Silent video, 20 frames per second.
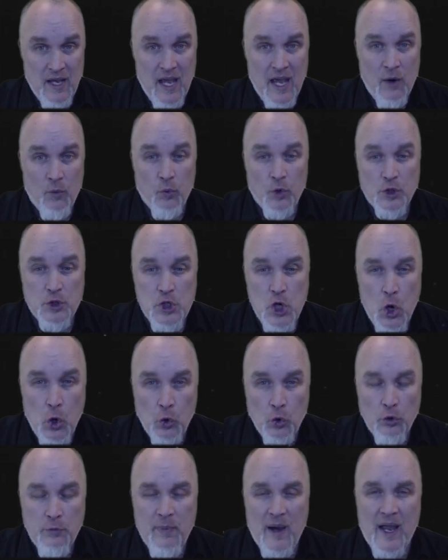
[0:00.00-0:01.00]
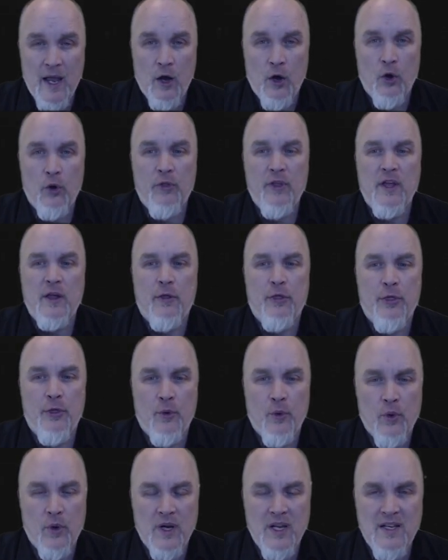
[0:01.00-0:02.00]
and we're told by all the
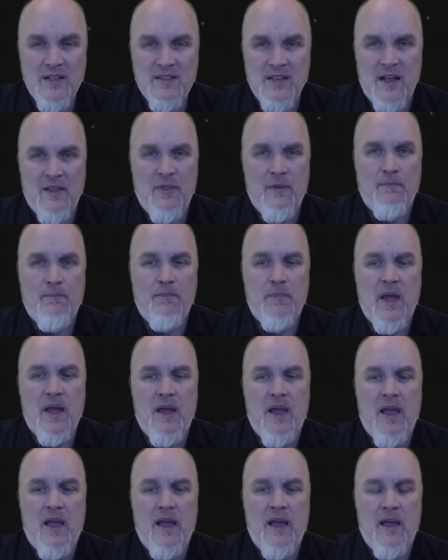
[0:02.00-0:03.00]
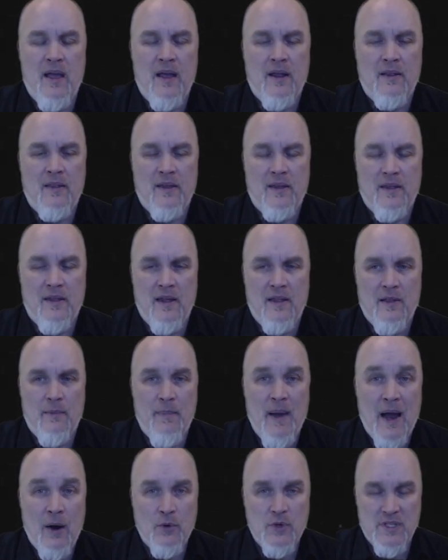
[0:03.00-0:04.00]
authorities and the
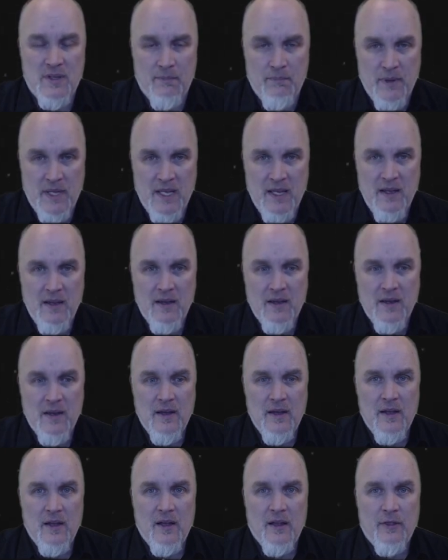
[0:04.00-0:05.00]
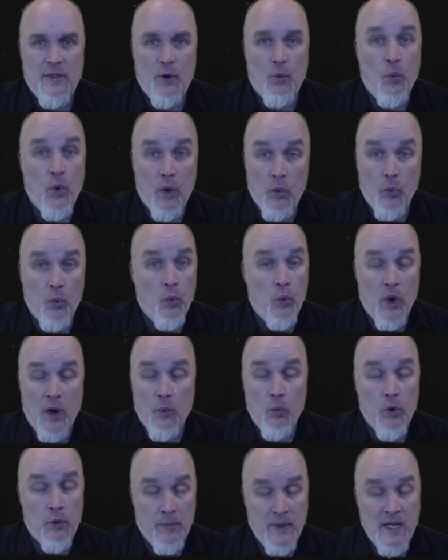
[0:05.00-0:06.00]
powers that be that
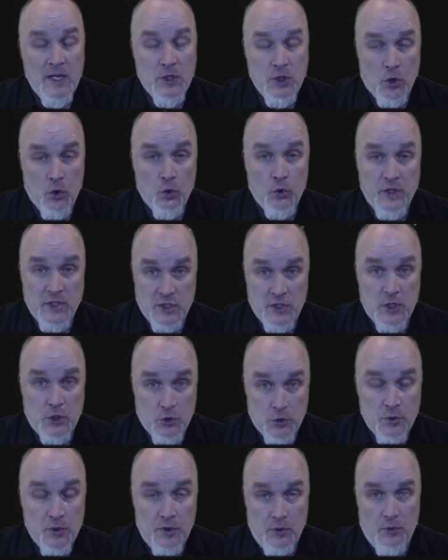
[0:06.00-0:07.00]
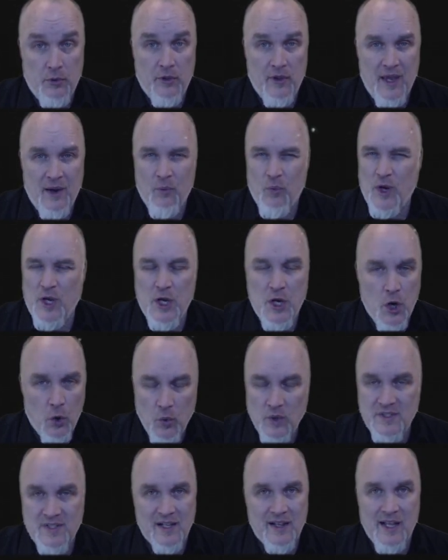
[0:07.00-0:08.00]
what we're being told is the truth, and we
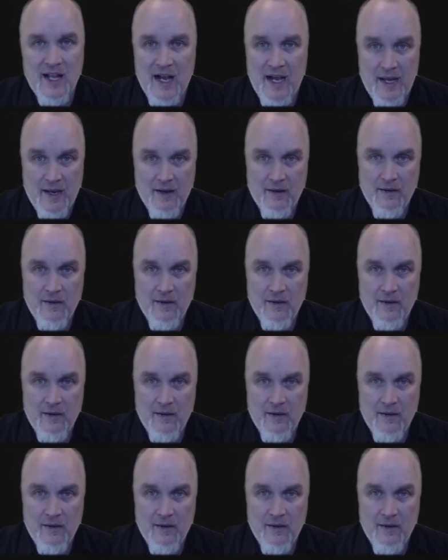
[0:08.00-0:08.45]
know it's a lie.